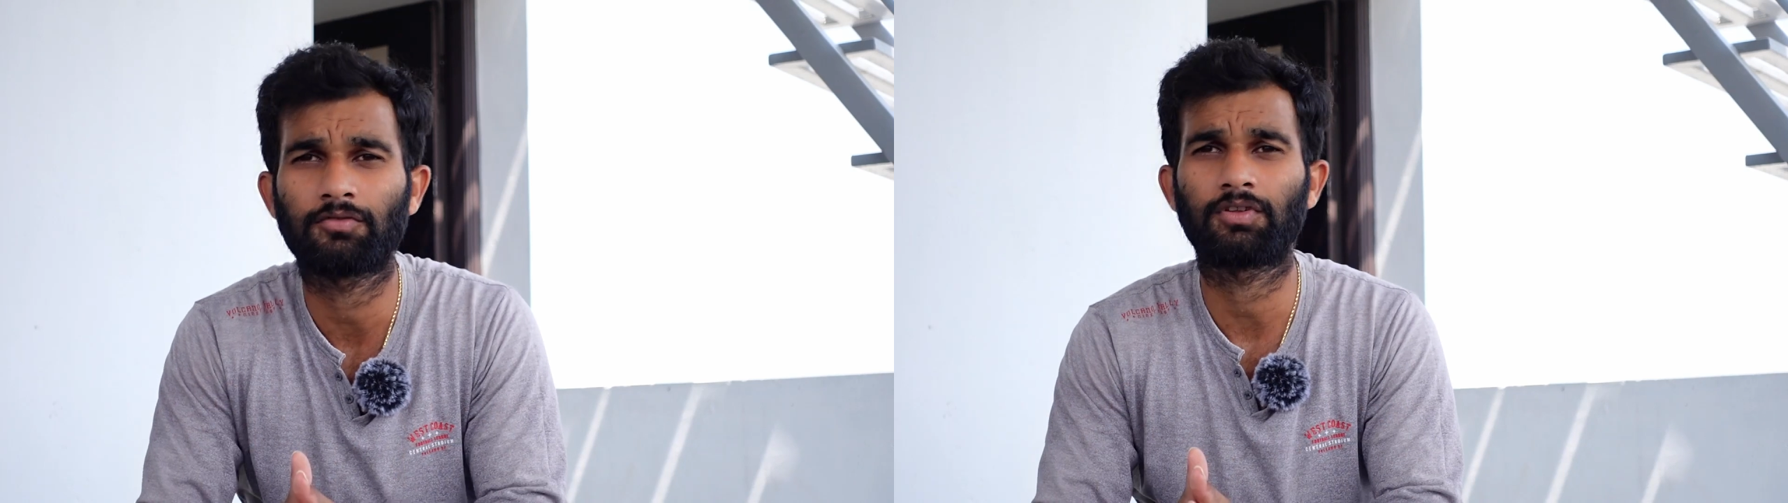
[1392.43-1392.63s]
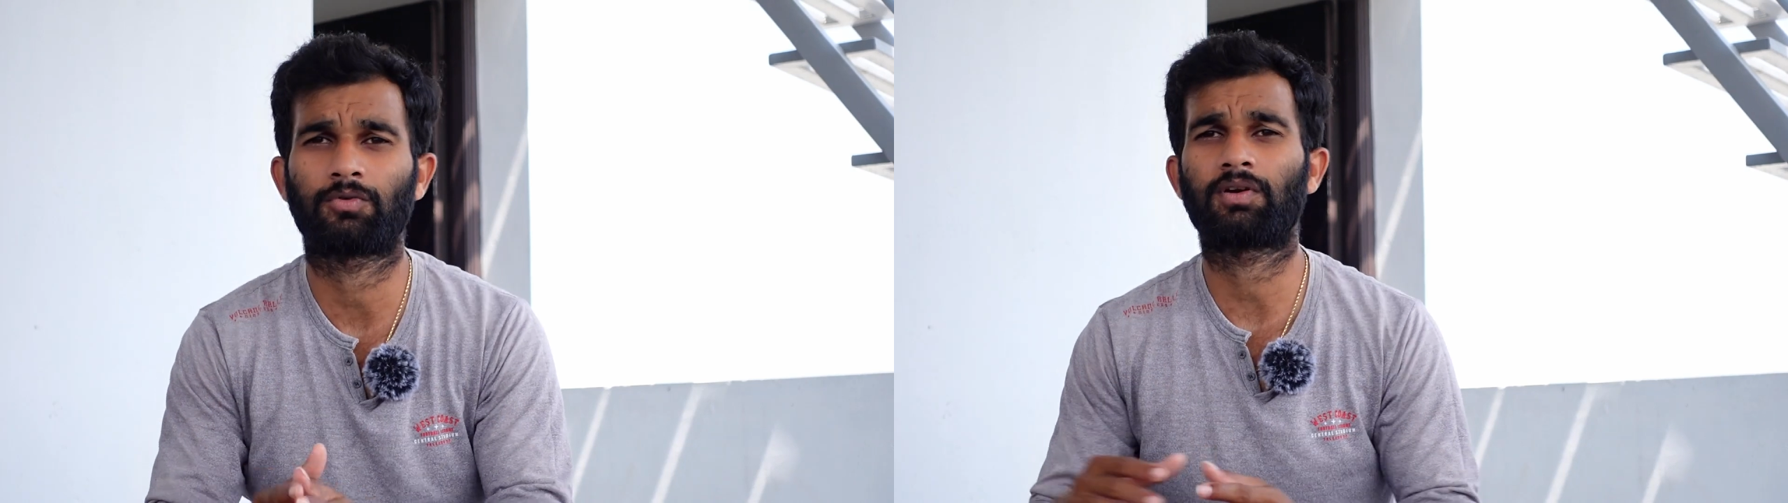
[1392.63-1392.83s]

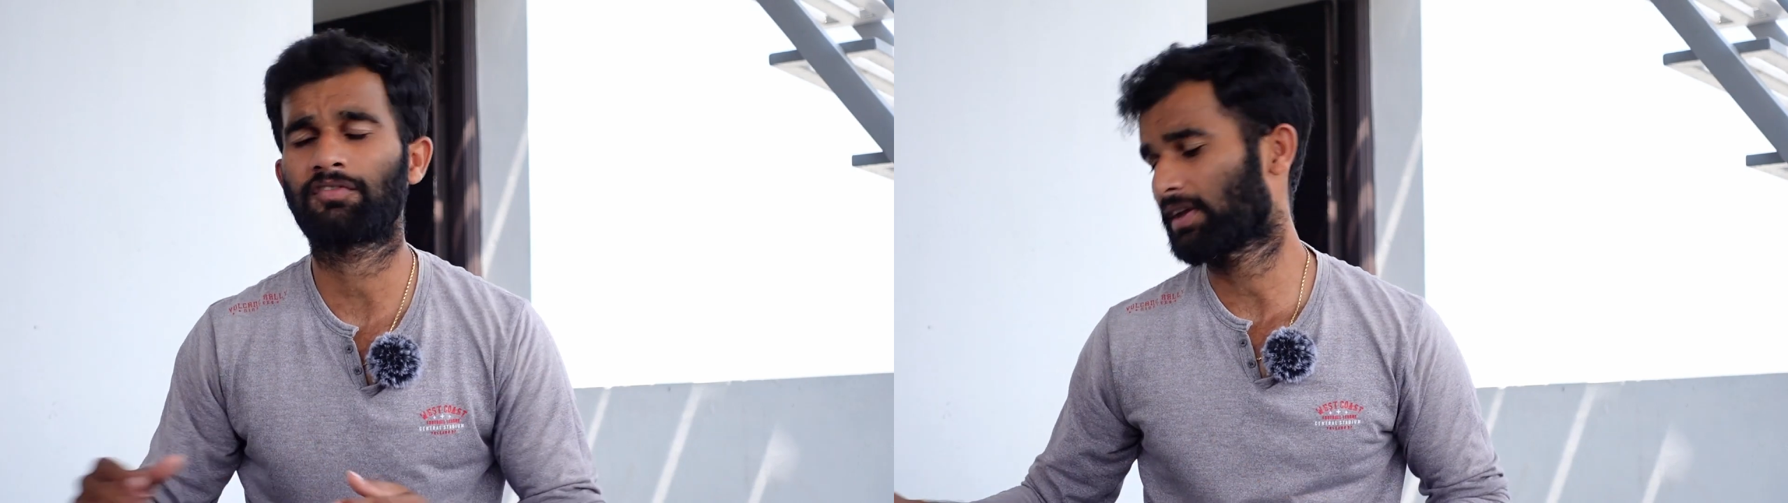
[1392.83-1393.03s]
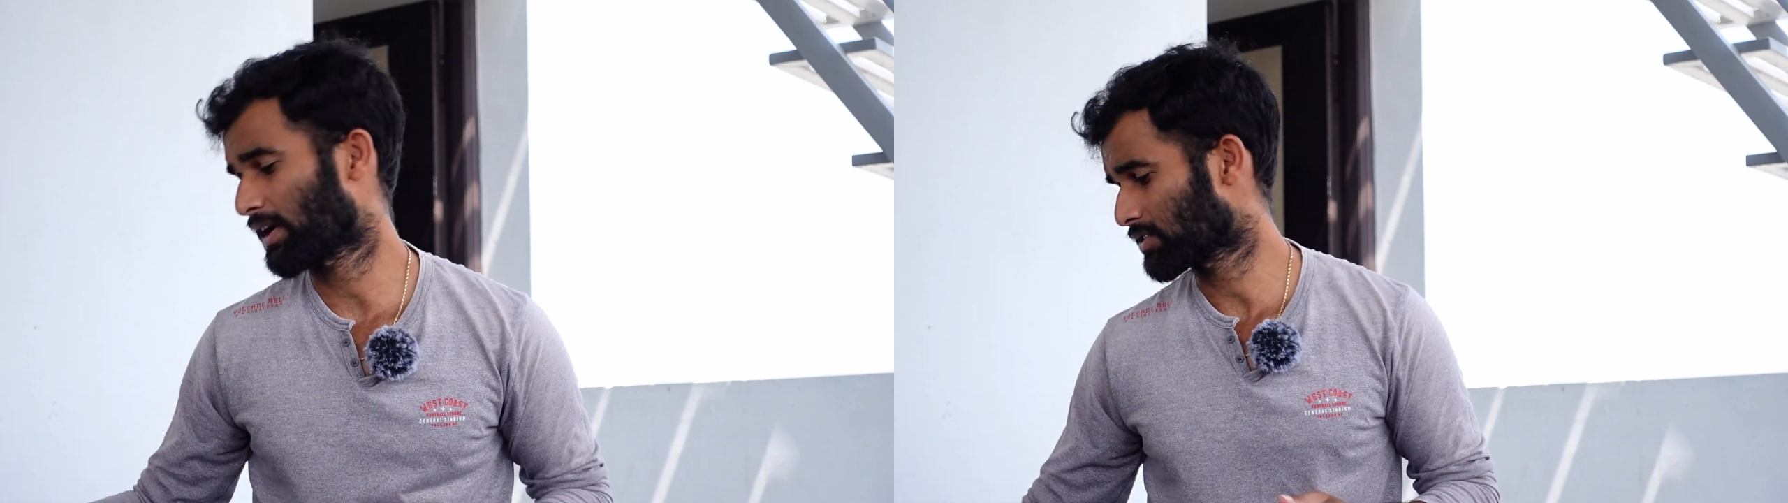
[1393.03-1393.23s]
of the
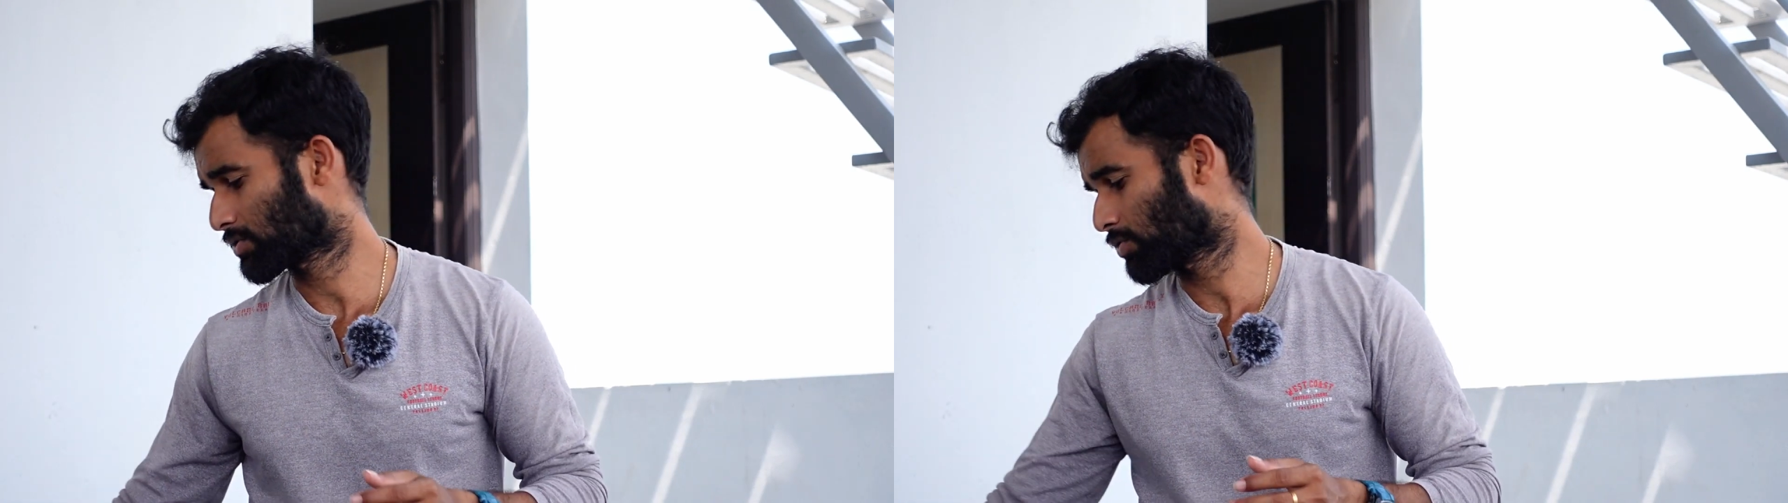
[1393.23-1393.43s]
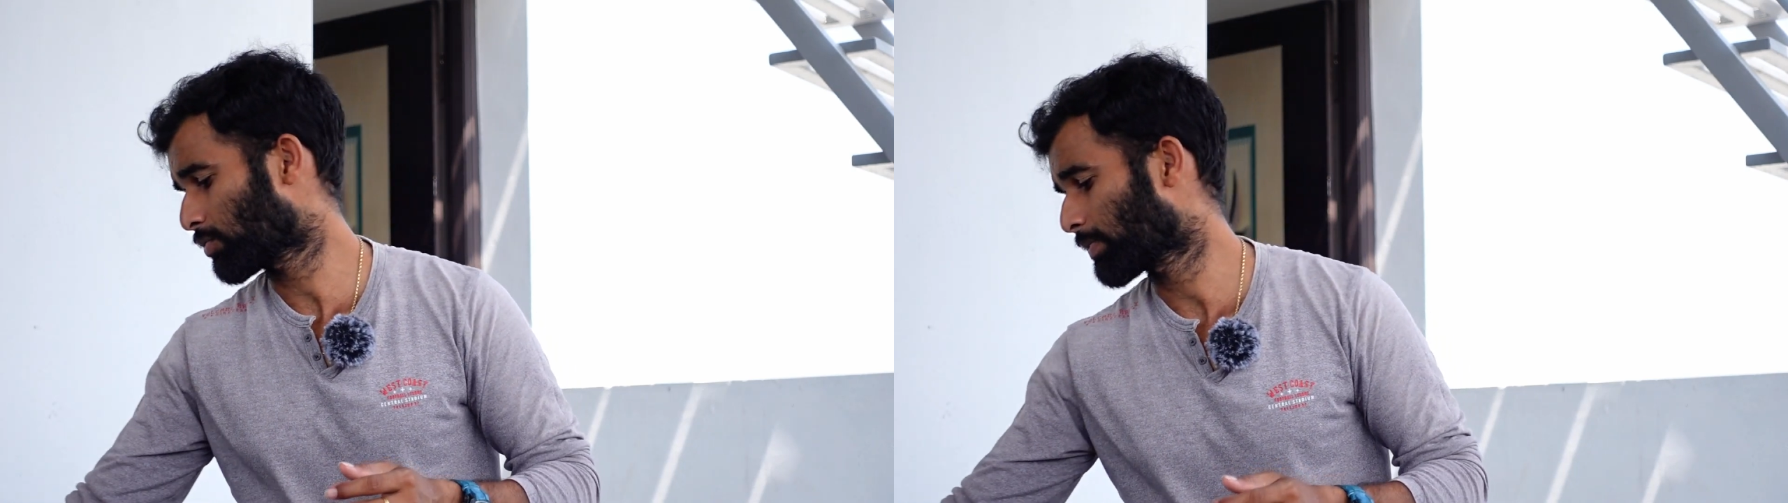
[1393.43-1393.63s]
25
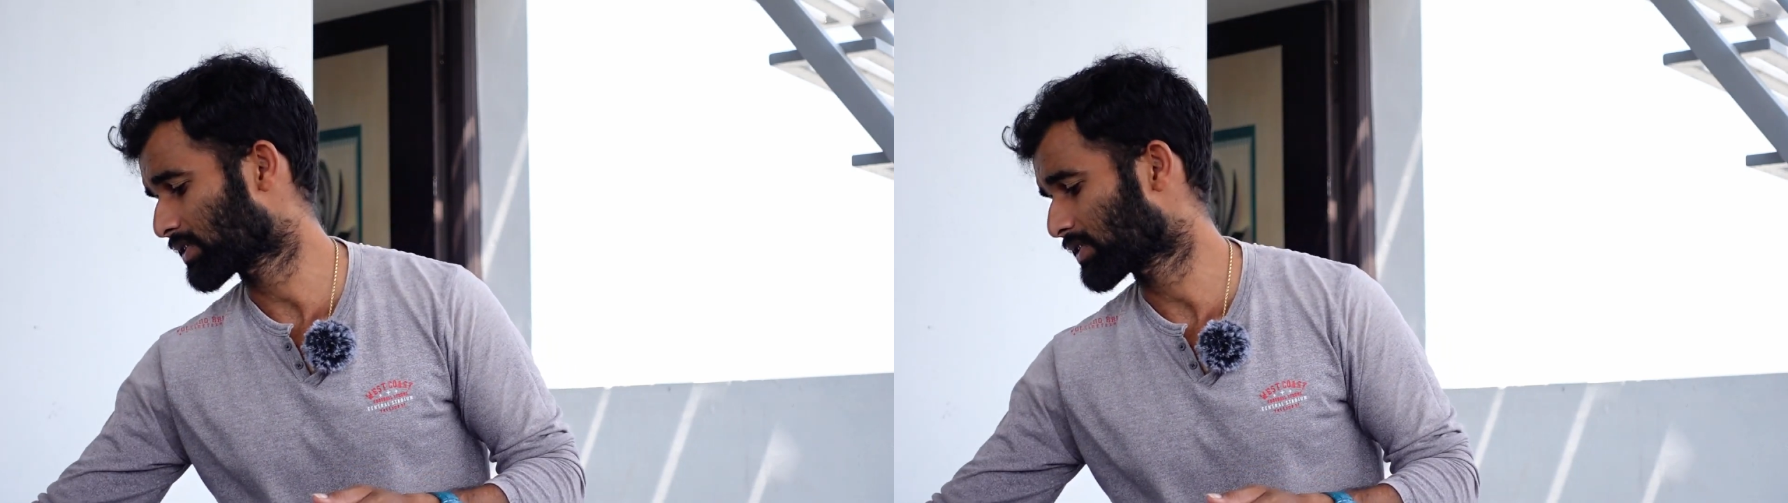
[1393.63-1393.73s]
yards group.